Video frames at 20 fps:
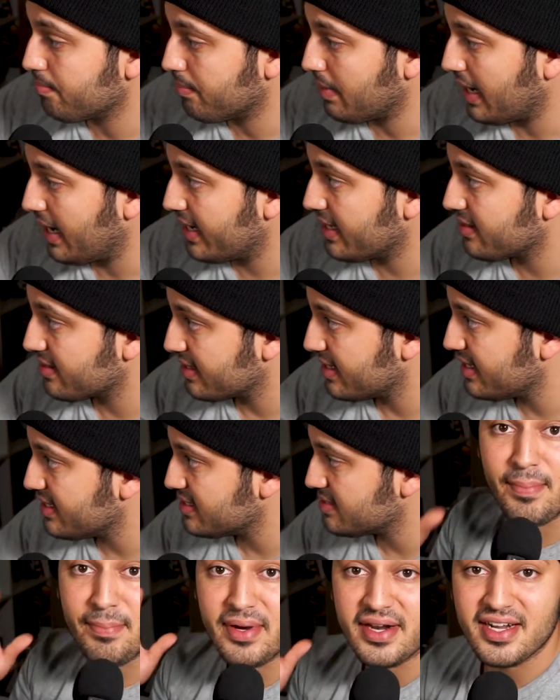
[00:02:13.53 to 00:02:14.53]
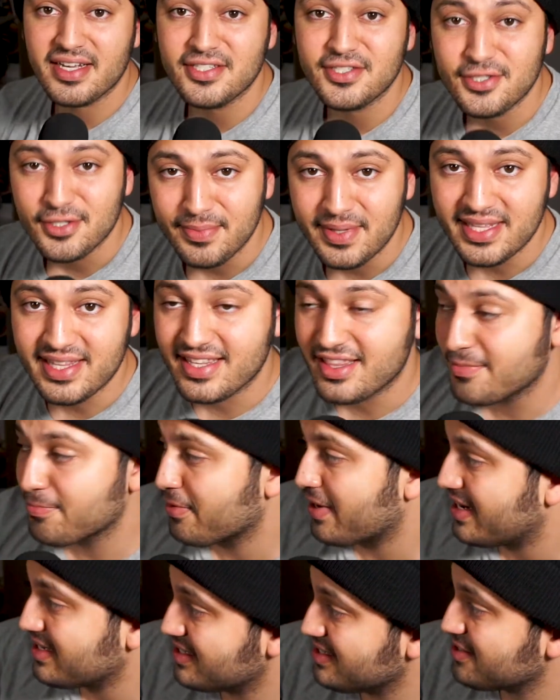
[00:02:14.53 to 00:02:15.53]
buying these, but assuming that the
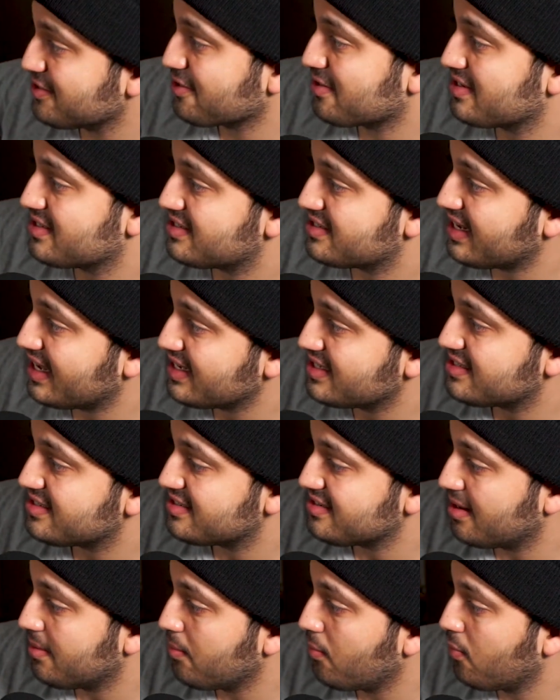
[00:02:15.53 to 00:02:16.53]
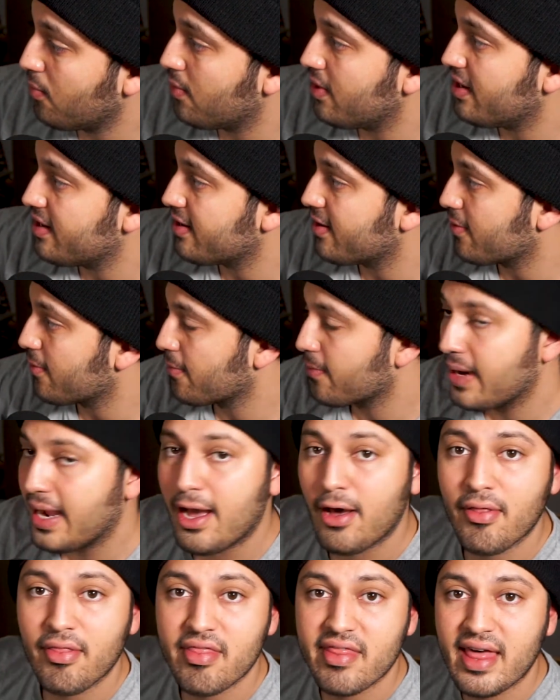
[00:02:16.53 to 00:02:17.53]
prices are going to stay somewhat
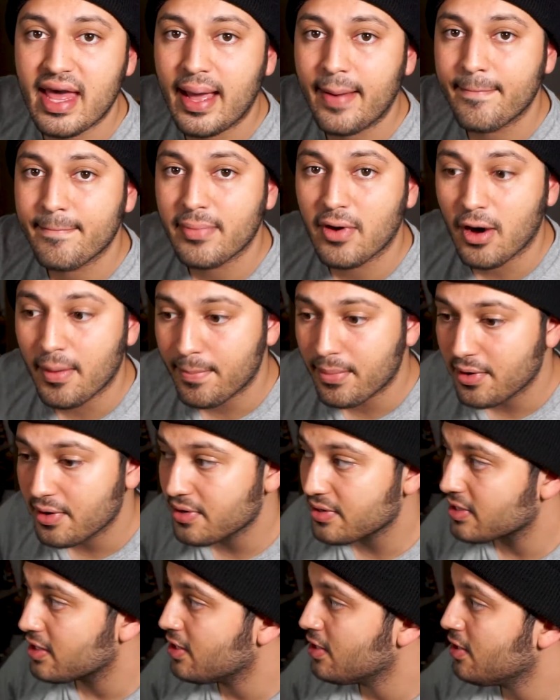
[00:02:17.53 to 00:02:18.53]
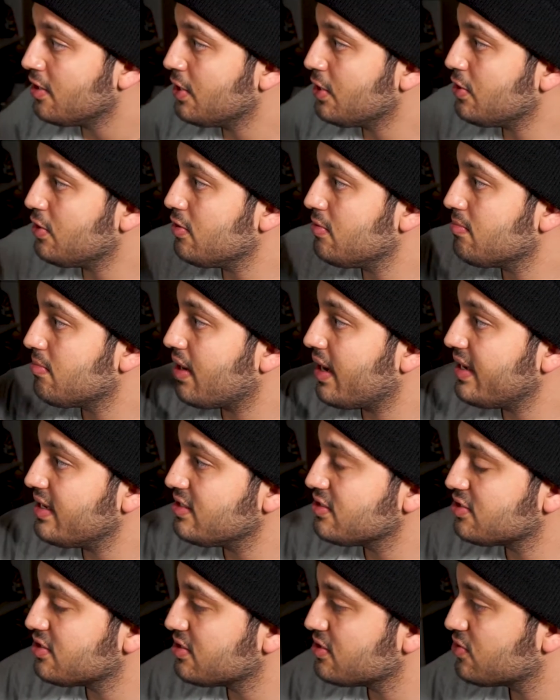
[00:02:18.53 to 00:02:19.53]
around that ballpark, you
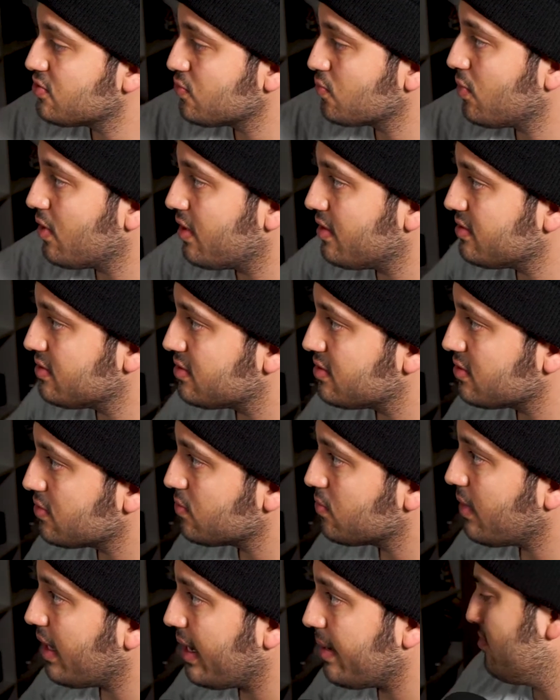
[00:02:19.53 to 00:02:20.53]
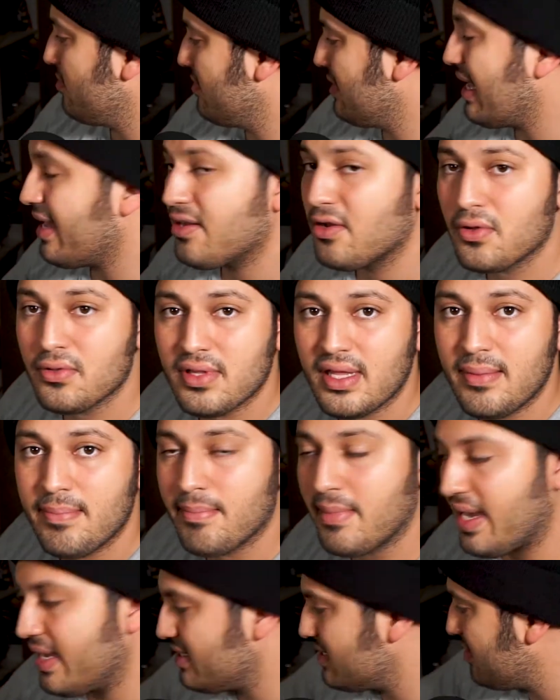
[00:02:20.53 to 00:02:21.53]
might just want to wait. Not only
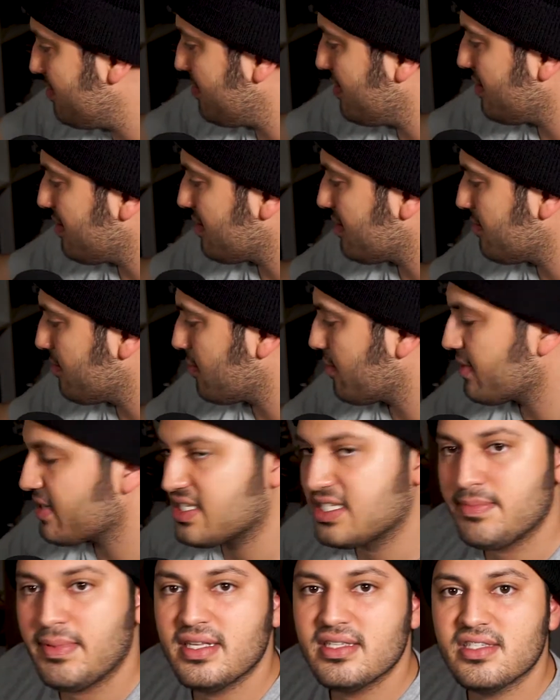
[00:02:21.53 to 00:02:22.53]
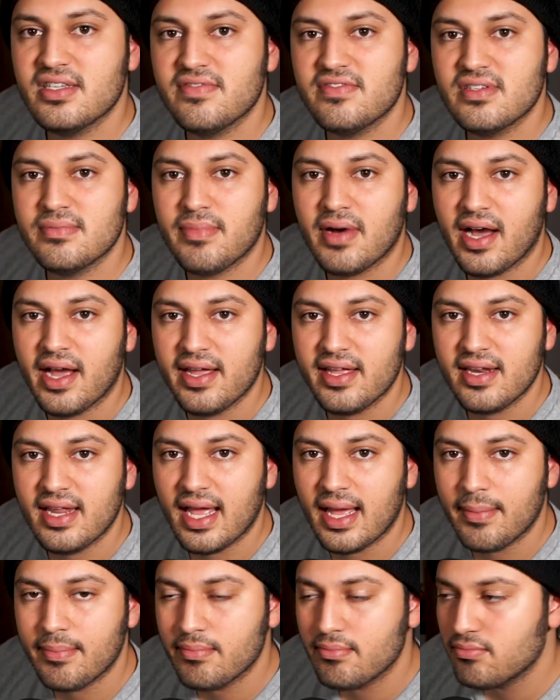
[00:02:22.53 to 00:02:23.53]
might it be a little more expensive to buy an
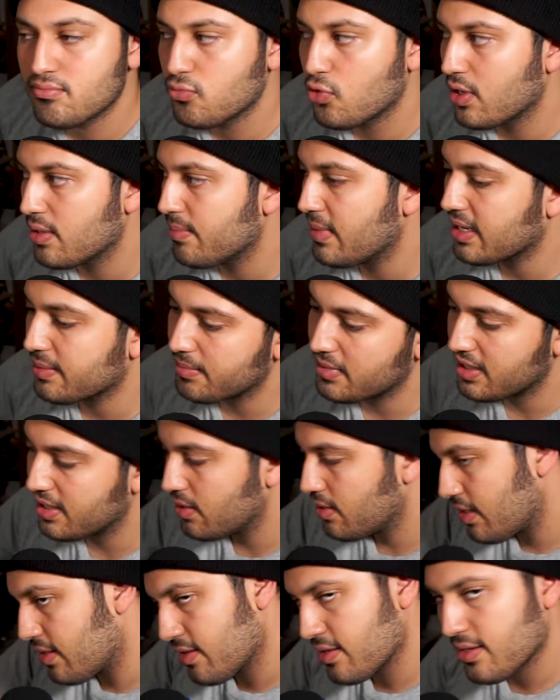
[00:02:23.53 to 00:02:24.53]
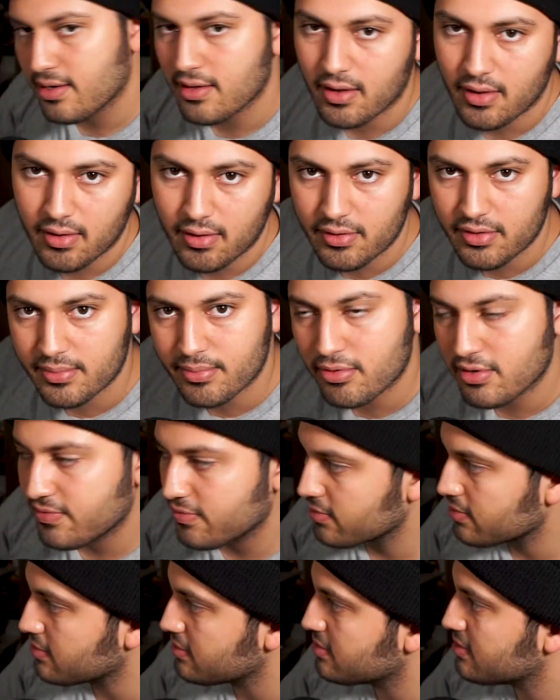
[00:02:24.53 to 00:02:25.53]
M1 Mac Mini and then all the
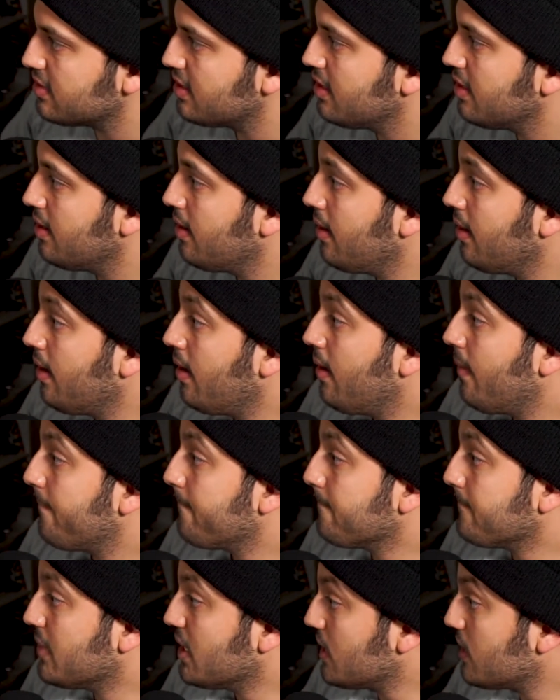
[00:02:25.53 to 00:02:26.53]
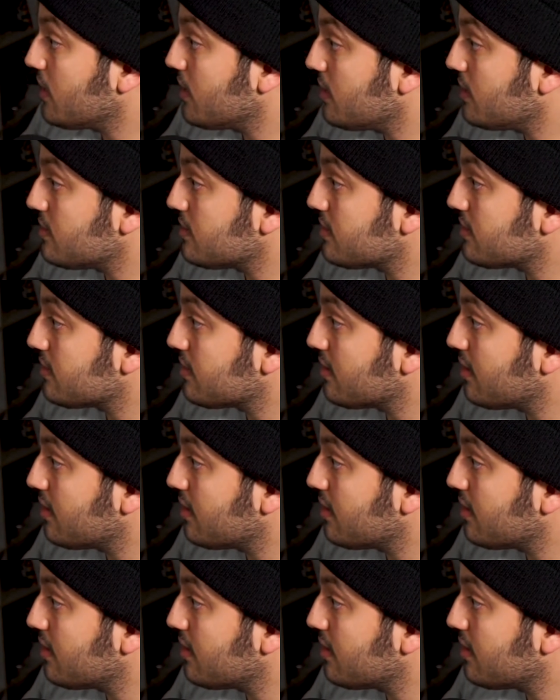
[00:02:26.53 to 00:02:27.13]
peripherals, but